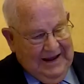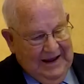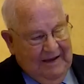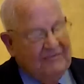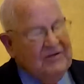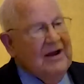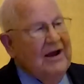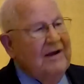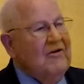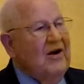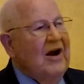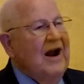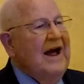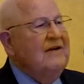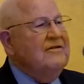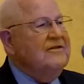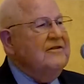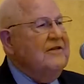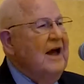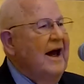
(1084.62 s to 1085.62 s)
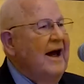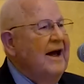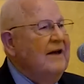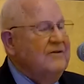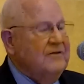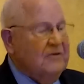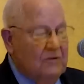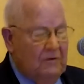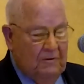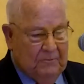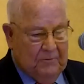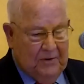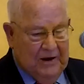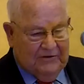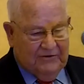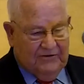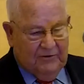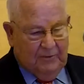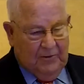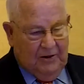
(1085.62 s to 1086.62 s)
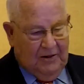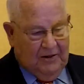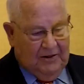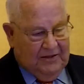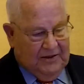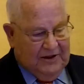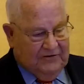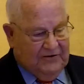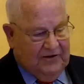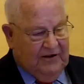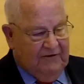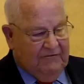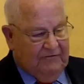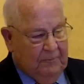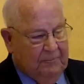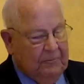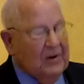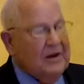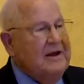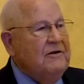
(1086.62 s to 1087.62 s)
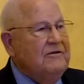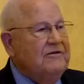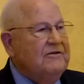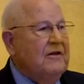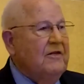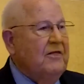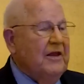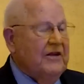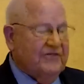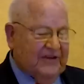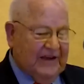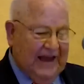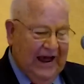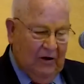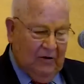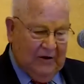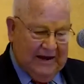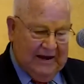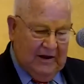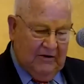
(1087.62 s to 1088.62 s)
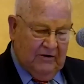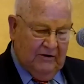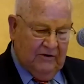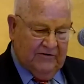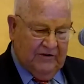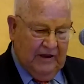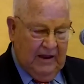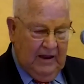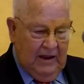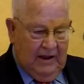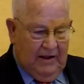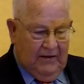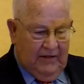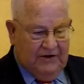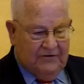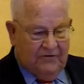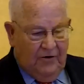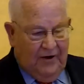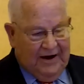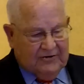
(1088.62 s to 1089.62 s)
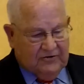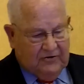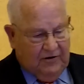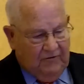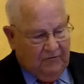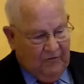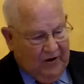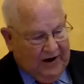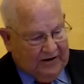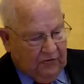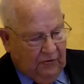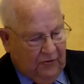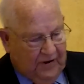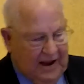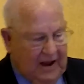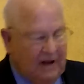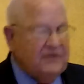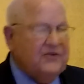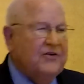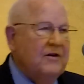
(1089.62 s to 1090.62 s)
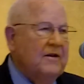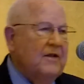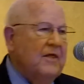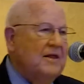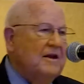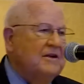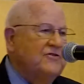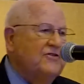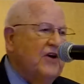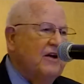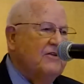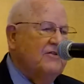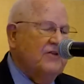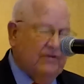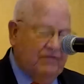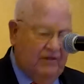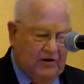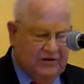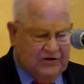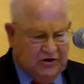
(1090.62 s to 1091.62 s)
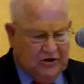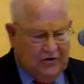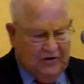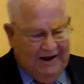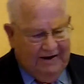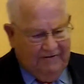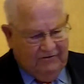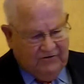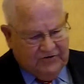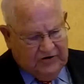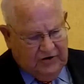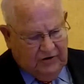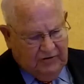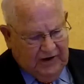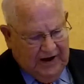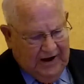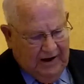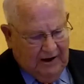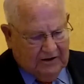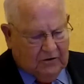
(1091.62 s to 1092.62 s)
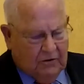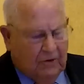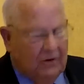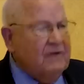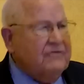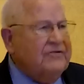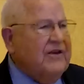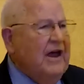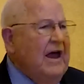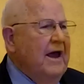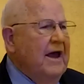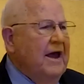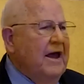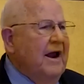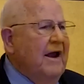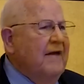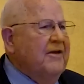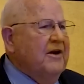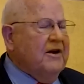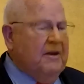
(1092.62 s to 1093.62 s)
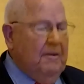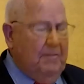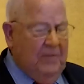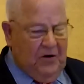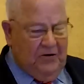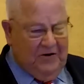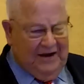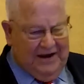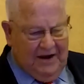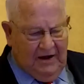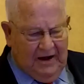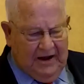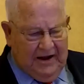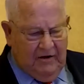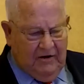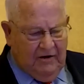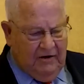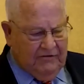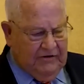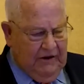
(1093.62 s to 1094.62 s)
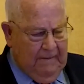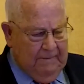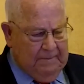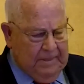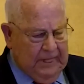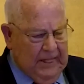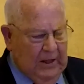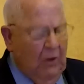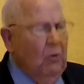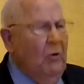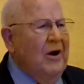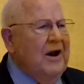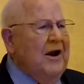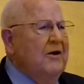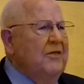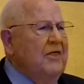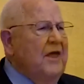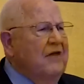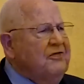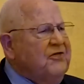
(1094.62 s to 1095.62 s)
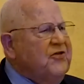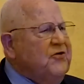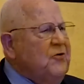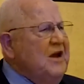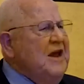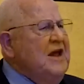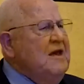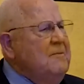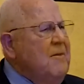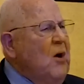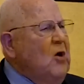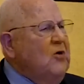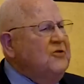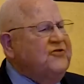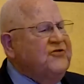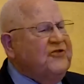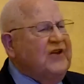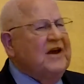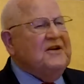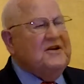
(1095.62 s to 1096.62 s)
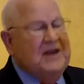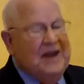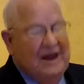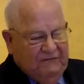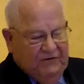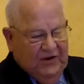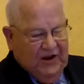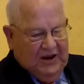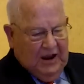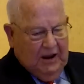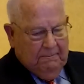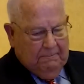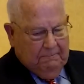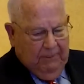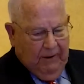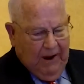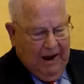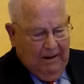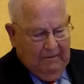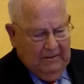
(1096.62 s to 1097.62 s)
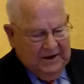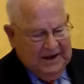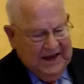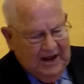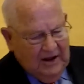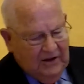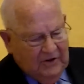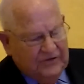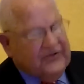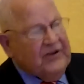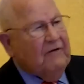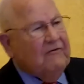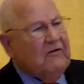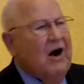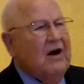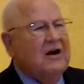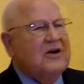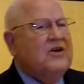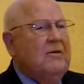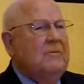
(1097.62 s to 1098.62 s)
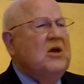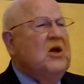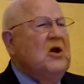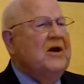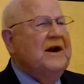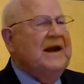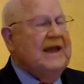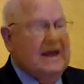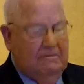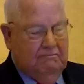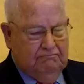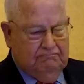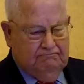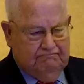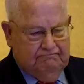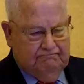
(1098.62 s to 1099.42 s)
Have you ever asked the high school principal and the chief of police and the scout leaders and the director of recreation and the judge of the juvenile courts and other community leaders, what are the three most significant needs of our community?